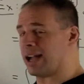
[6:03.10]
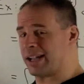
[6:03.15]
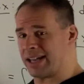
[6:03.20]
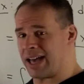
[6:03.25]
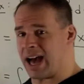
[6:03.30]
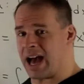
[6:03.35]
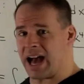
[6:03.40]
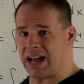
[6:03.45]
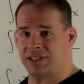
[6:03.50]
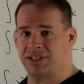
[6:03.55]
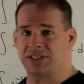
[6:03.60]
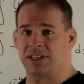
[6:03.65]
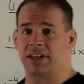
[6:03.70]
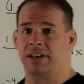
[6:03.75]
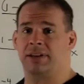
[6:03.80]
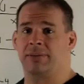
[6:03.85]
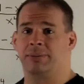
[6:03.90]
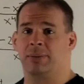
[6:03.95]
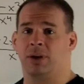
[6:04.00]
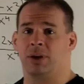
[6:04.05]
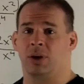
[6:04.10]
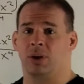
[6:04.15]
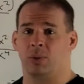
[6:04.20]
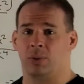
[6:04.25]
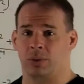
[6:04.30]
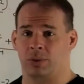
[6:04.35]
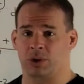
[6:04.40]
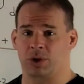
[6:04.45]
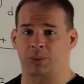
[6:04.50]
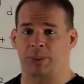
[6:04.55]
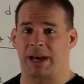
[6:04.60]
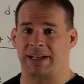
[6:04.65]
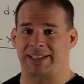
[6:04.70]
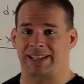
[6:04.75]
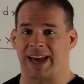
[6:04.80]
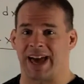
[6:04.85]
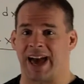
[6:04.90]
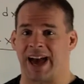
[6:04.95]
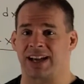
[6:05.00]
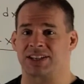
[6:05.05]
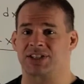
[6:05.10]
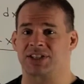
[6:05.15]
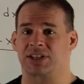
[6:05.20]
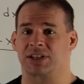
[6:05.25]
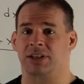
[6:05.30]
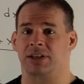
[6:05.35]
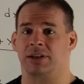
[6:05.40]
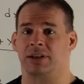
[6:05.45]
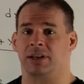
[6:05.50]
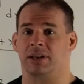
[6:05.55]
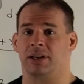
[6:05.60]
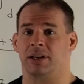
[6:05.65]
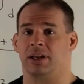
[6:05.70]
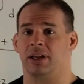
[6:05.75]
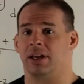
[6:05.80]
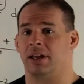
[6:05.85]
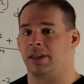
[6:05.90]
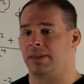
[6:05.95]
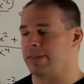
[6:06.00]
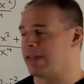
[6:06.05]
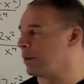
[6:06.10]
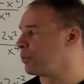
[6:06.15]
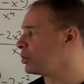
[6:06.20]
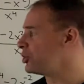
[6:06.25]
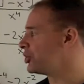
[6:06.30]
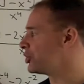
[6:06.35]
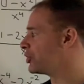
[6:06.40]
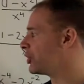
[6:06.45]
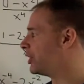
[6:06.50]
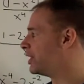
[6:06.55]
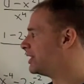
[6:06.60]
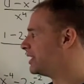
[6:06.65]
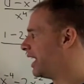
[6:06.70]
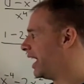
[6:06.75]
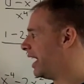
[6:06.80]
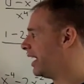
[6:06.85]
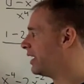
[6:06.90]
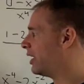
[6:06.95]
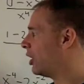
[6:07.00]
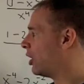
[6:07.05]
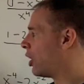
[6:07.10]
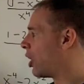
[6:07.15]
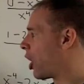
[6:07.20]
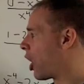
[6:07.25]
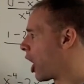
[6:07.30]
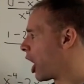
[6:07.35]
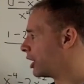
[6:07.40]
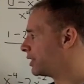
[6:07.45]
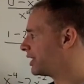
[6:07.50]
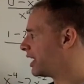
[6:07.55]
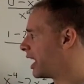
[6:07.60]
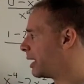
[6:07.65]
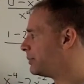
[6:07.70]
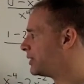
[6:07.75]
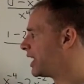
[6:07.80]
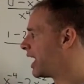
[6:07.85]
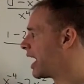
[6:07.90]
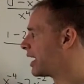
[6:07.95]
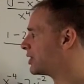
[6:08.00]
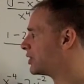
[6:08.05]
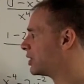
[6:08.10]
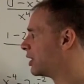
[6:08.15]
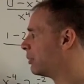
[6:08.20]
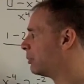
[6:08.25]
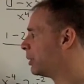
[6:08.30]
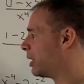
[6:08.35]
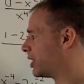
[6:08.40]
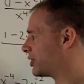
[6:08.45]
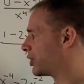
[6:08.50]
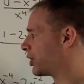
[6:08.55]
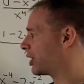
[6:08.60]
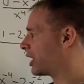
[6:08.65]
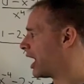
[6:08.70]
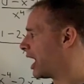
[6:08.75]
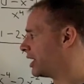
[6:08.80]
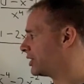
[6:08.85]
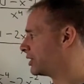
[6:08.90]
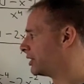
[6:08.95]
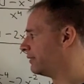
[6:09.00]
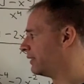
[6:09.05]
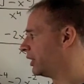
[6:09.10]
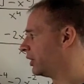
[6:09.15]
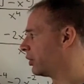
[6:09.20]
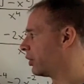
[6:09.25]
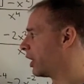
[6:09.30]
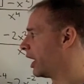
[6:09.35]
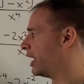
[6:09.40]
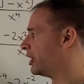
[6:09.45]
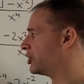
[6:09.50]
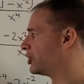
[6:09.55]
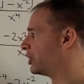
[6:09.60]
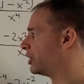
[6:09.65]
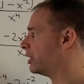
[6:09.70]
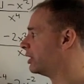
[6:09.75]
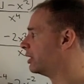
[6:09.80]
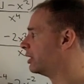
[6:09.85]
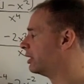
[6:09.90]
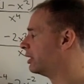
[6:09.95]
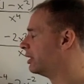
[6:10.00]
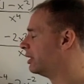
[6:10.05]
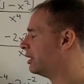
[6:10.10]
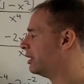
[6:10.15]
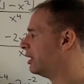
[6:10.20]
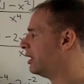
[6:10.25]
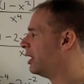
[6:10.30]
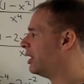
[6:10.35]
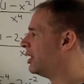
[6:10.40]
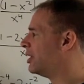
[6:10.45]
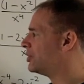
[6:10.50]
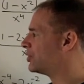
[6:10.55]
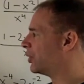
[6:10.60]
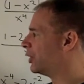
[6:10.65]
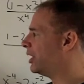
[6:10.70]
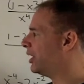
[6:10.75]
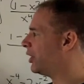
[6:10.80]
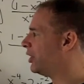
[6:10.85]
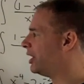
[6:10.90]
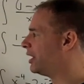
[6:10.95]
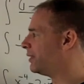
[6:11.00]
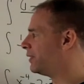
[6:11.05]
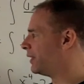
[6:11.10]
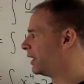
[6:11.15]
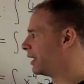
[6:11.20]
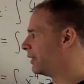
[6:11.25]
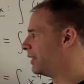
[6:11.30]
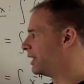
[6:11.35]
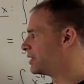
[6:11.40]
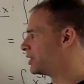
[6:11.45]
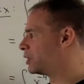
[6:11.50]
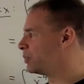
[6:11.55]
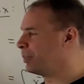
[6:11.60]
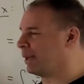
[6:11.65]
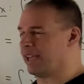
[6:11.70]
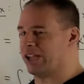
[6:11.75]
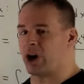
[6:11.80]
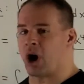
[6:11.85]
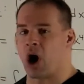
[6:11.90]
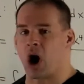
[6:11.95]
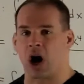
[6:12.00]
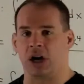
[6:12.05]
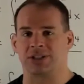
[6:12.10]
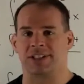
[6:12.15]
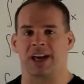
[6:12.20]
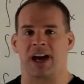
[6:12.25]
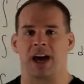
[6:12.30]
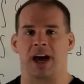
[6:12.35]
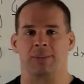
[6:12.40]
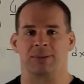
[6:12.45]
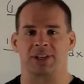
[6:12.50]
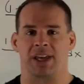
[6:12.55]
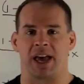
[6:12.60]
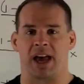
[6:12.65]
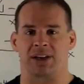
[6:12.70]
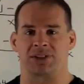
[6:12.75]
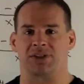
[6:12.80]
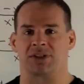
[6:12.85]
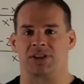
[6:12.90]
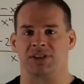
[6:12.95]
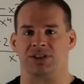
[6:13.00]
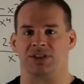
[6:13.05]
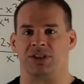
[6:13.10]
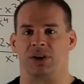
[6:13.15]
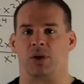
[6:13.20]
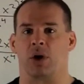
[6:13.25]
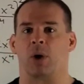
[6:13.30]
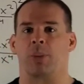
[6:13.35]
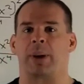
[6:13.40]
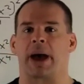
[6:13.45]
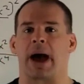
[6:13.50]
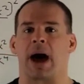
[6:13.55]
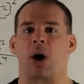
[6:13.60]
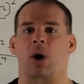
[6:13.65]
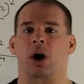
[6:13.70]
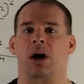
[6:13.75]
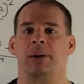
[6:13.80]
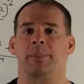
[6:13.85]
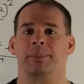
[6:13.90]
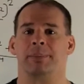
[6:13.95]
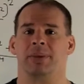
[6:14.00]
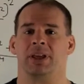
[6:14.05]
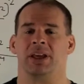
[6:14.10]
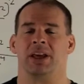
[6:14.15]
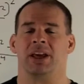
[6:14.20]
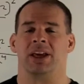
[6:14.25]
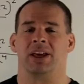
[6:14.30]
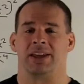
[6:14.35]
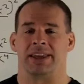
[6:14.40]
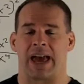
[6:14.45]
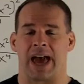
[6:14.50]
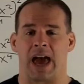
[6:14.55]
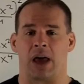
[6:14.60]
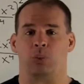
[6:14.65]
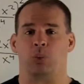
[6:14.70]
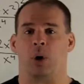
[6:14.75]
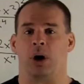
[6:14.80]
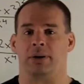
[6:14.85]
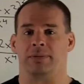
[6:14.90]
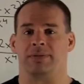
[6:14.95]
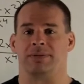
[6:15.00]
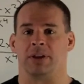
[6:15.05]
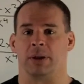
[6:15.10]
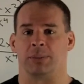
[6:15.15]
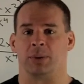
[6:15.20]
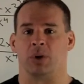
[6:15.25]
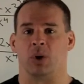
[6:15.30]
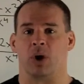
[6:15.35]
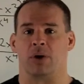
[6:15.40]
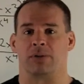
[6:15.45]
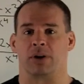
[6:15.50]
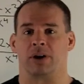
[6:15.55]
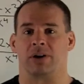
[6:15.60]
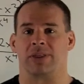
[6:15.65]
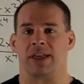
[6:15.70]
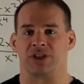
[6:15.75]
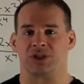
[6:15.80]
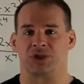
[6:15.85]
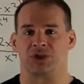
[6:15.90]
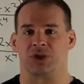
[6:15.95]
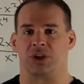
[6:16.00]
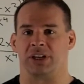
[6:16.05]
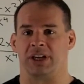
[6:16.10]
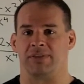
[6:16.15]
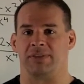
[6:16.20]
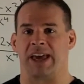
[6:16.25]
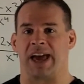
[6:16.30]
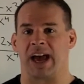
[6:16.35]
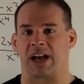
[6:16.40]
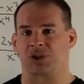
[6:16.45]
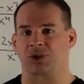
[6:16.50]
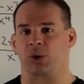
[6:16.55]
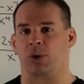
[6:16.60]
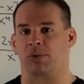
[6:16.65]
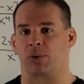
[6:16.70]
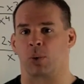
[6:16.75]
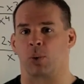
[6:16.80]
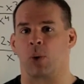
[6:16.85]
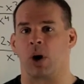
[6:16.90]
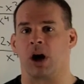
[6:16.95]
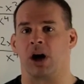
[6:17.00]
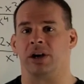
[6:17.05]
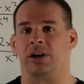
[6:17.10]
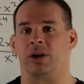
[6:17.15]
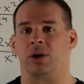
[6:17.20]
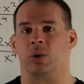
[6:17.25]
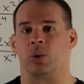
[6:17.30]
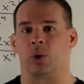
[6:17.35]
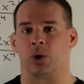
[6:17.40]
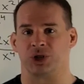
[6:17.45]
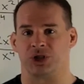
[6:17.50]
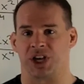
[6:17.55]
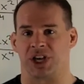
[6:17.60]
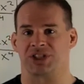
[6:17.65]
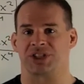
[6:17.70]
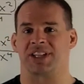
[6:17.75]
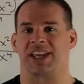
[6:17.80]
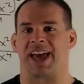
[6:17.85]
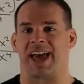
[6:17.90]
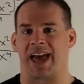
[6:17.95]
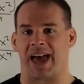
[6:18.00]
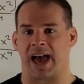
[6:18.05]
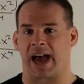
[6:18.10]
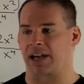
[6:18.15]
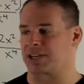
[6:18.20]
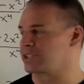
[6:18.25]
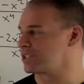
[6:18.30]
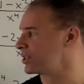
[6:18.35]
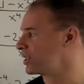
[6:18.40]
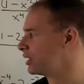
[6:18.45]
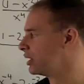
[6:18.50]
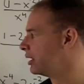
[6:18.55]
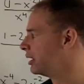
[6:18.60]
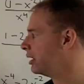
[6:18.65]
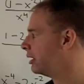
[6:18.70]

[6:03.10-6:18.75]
a constant, with respect to x, then we're just gonna take r times x plus our constant of integration. So here you can think of this as being r times x to the zero power. You add one, flip it over, that's just gonna give you x over one, or just x.